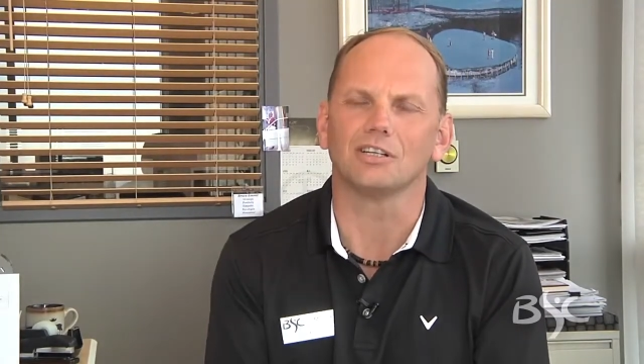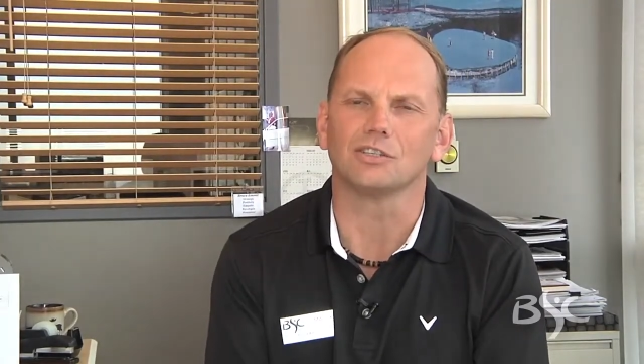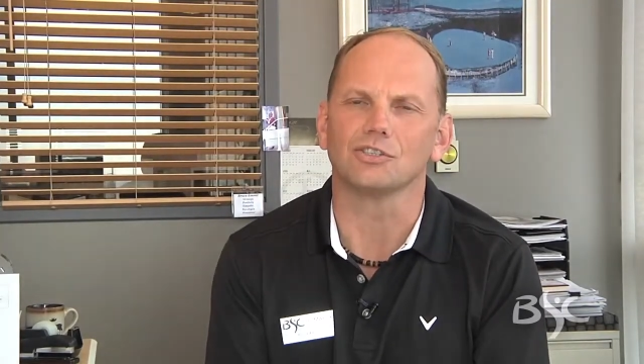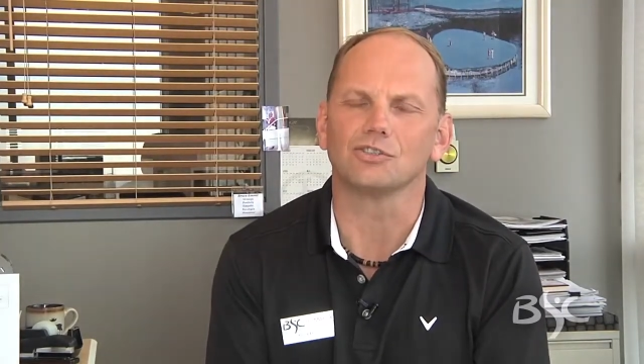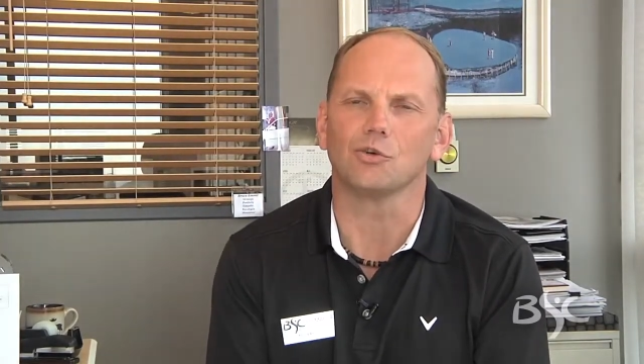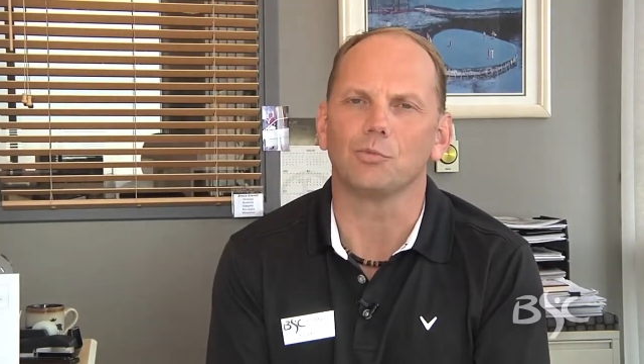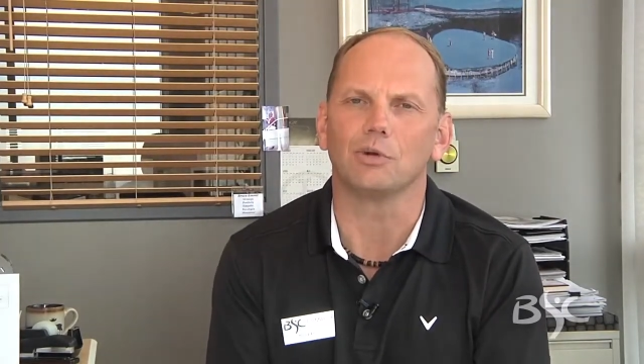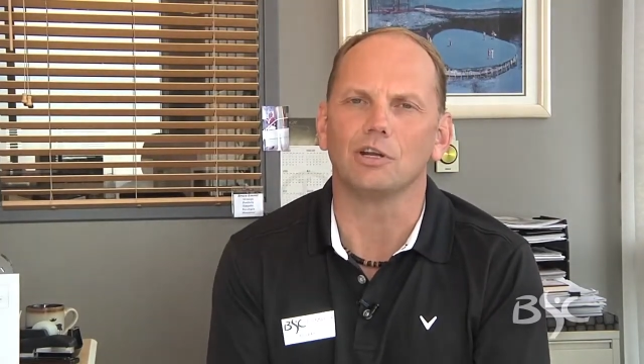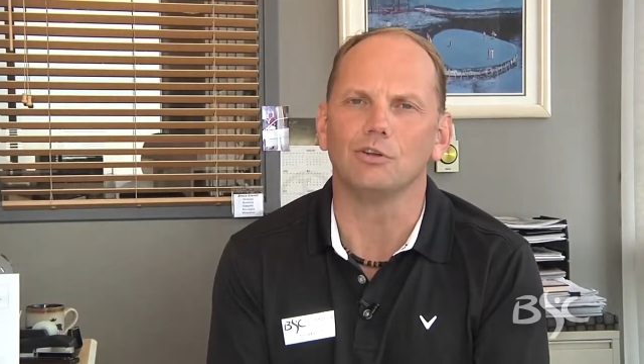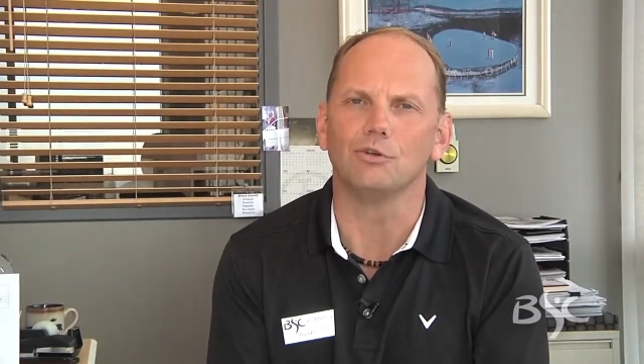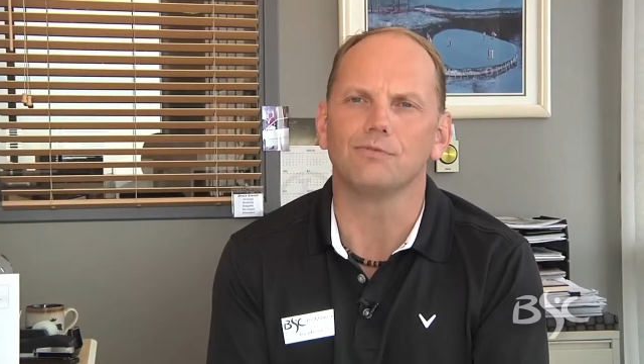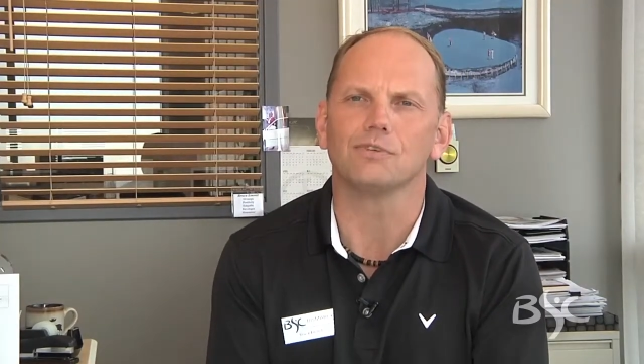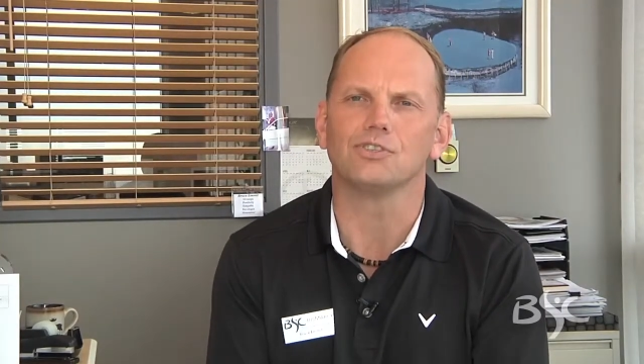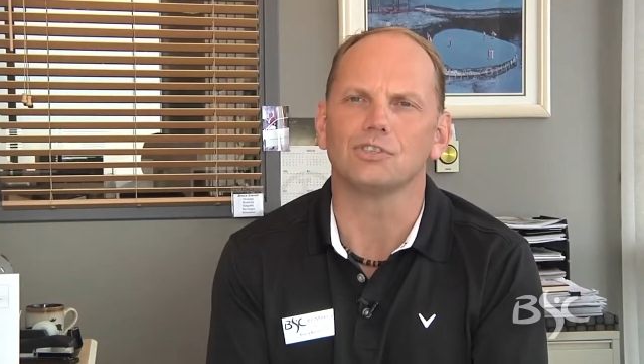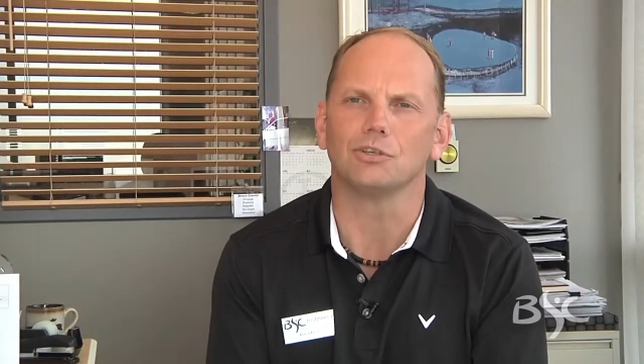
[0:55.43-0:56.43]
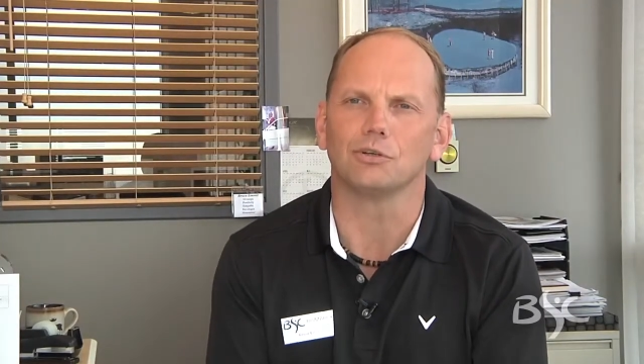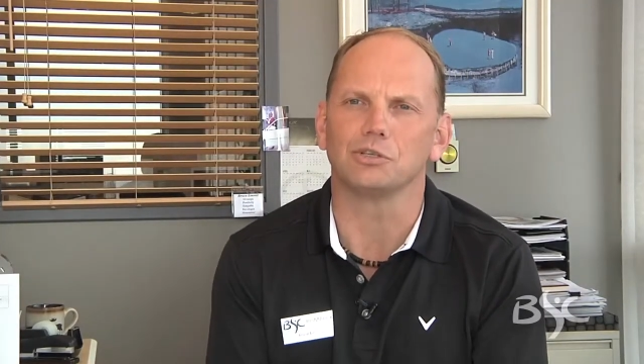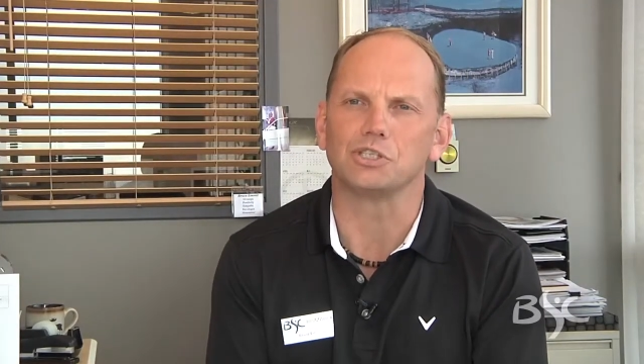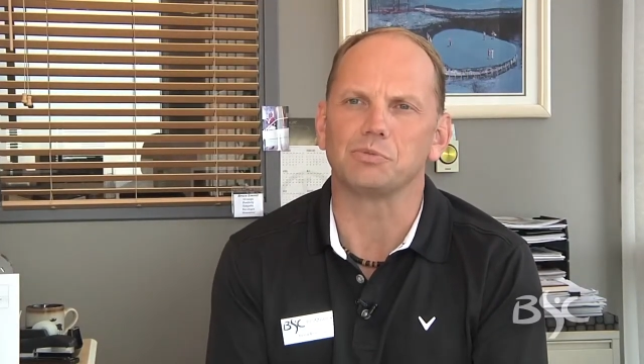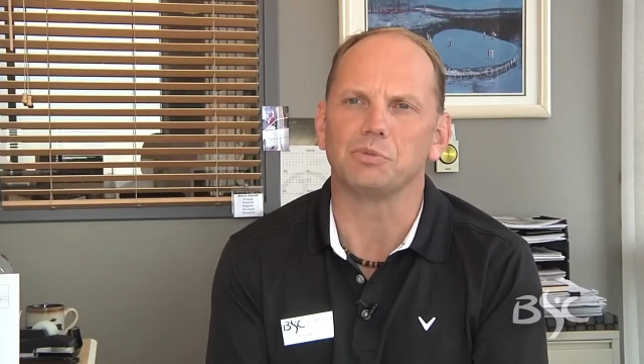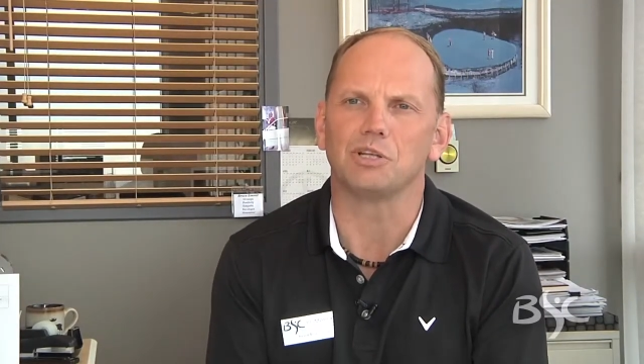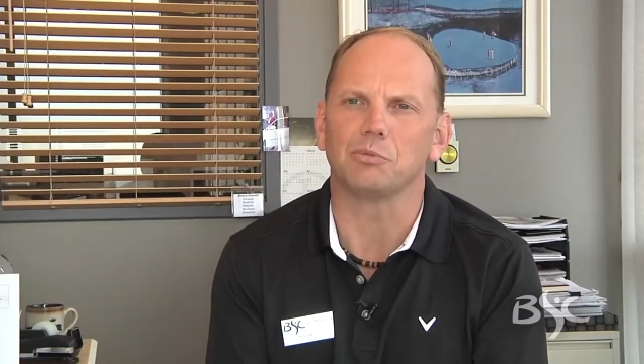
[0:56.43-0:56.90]
There's so many new
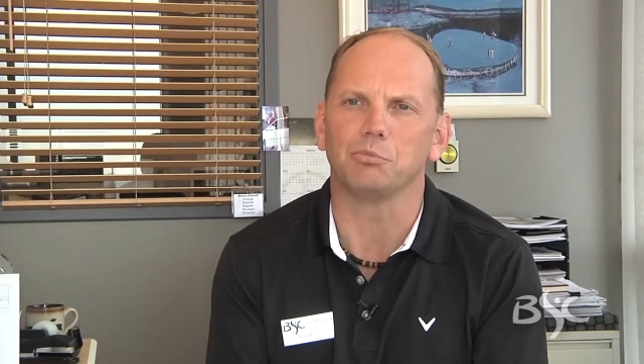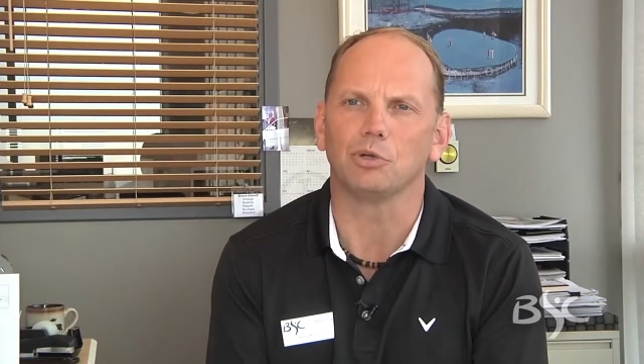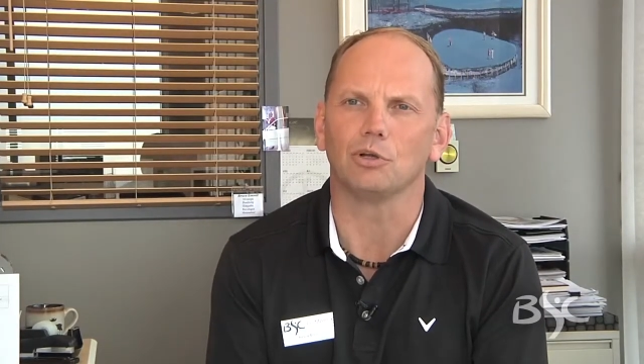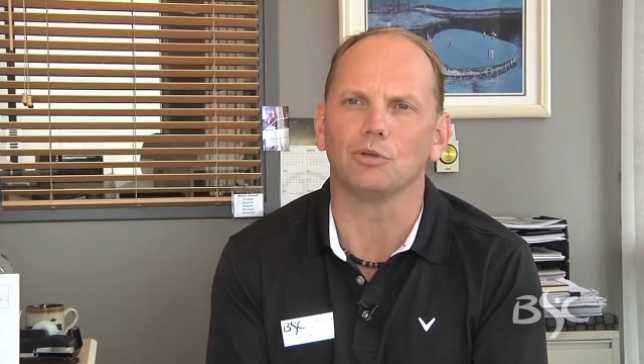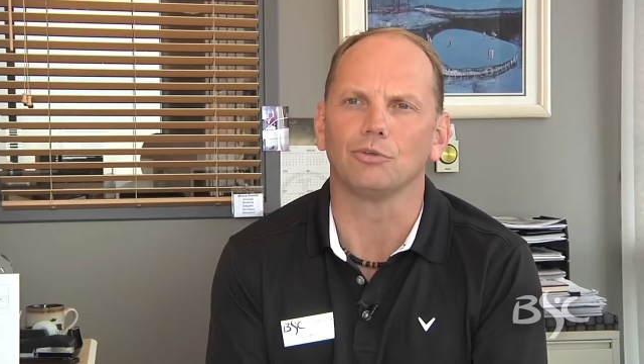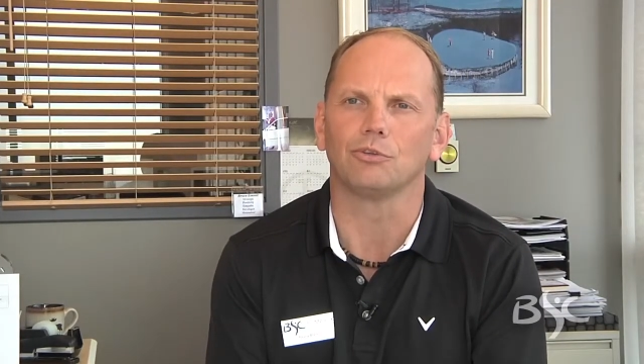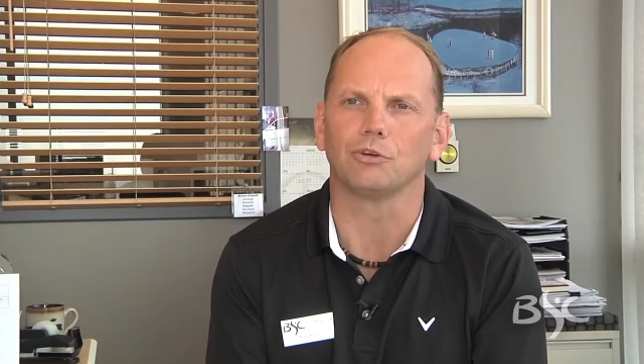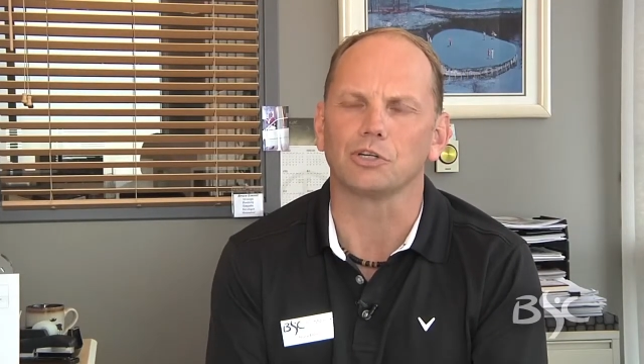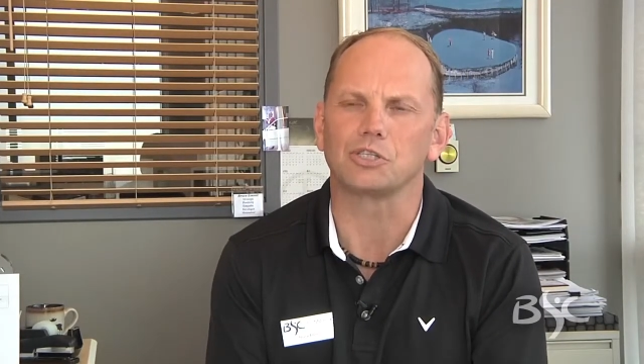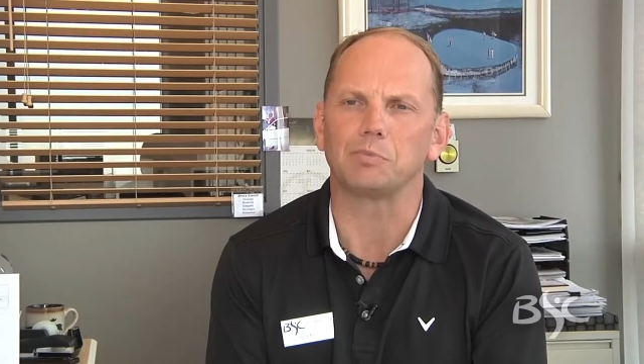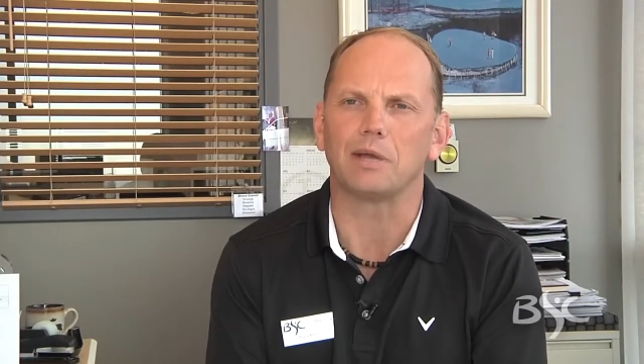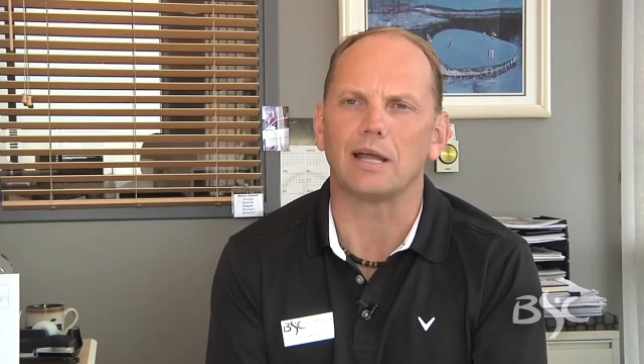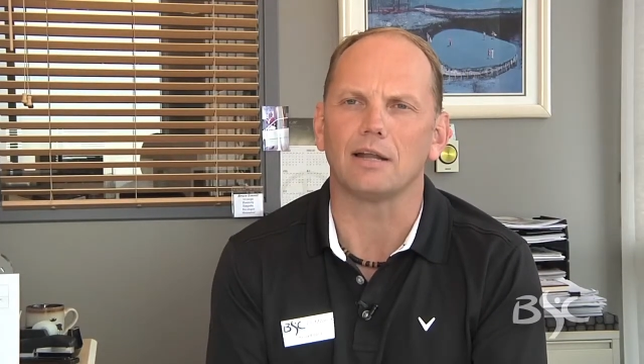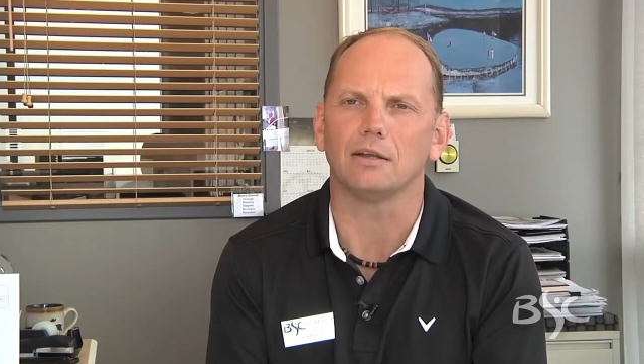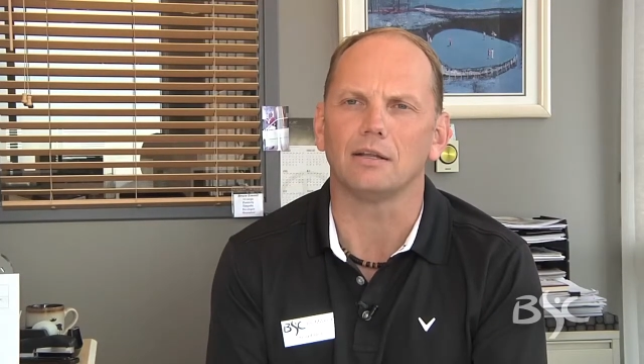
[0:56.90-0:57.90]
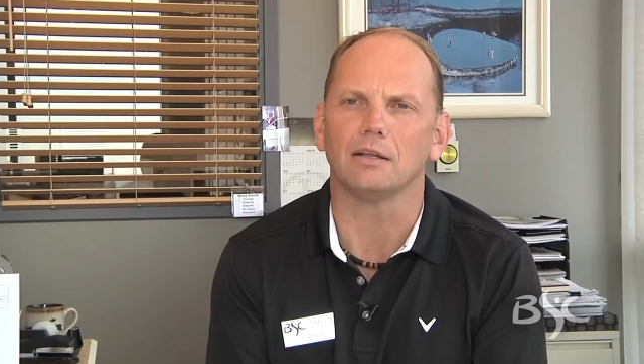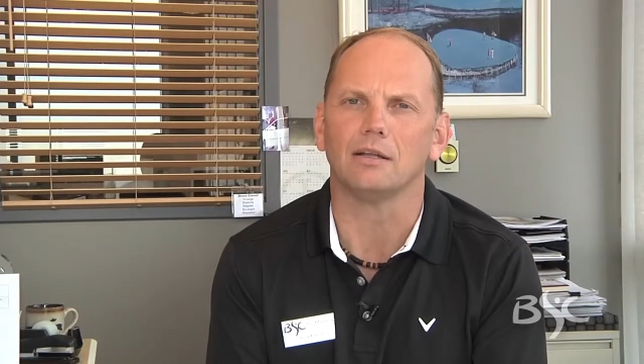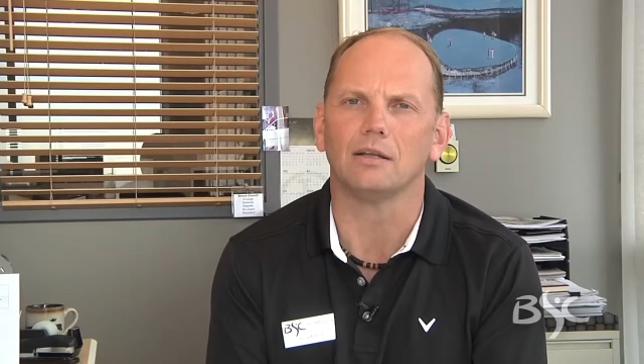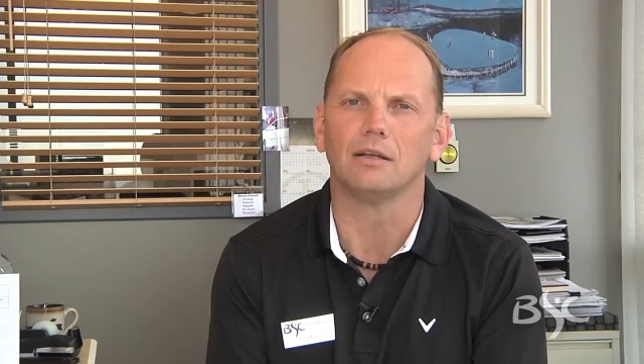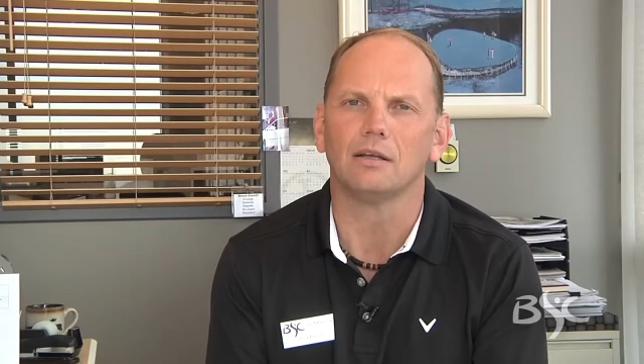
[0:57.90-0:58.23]
facilities being built or expanded